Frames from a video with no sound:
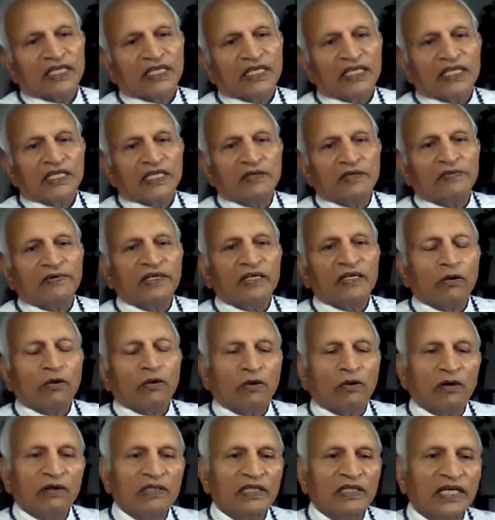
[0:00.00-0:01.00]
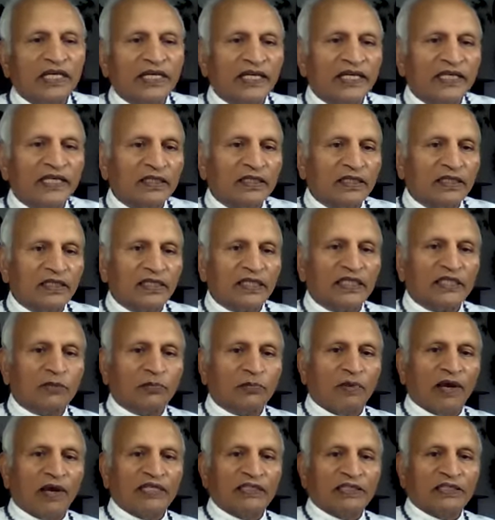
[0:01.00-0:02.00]
Even all the great
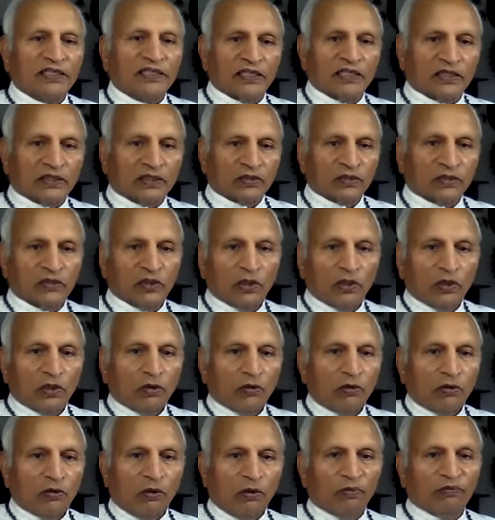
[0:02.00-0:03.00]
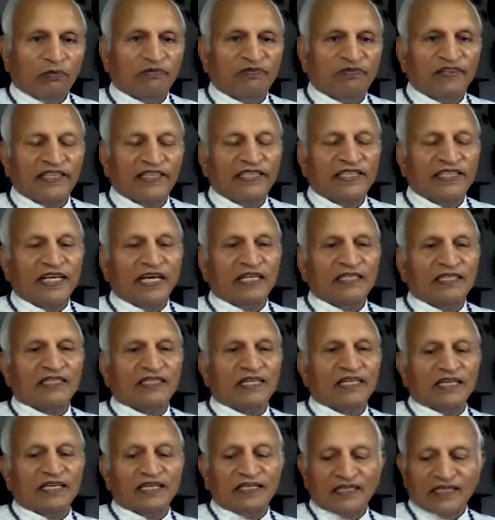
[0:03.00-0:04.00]
masters of
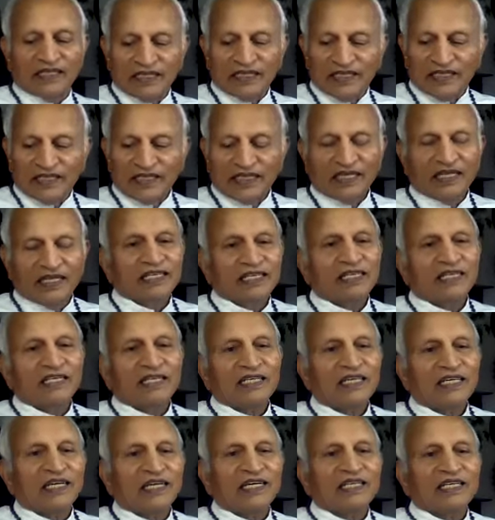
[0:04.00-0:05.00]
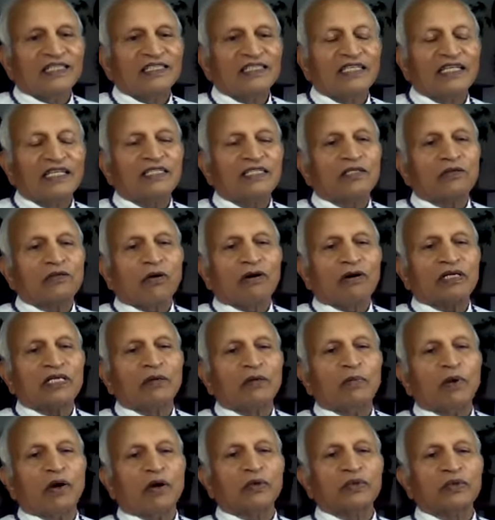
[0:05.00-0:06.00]
Vedanta, they talk
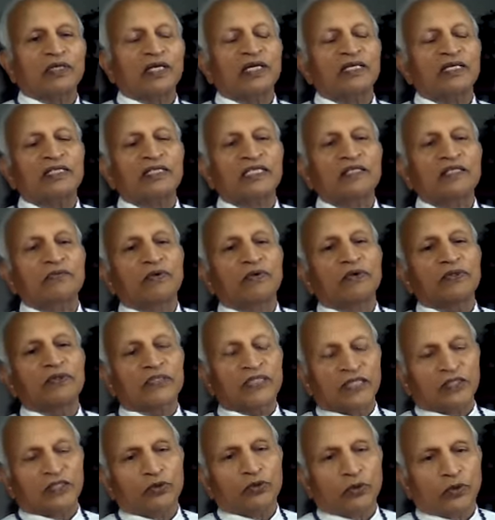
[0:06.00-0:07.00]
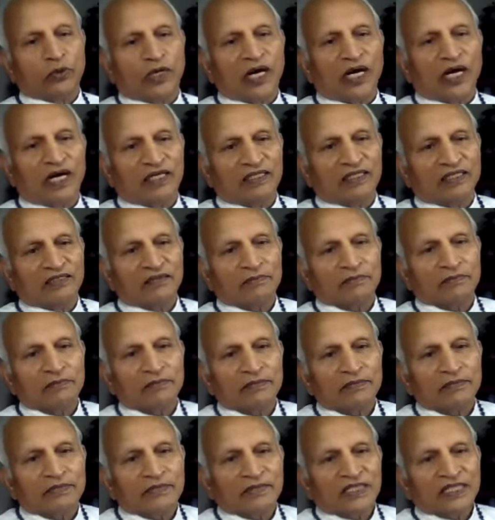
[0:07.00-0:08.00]
about devotion to God.
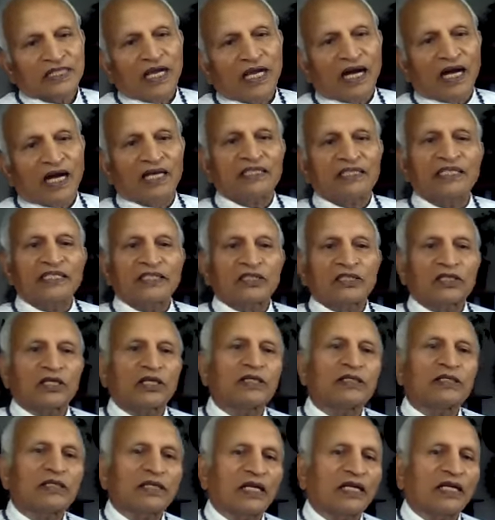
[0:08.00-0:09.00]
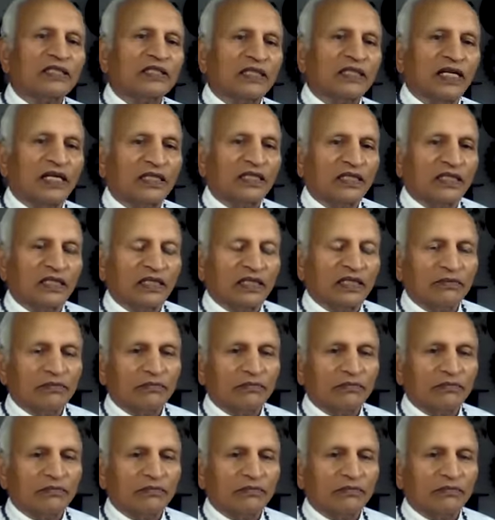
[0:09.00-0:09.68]
Adi Shankaracharya,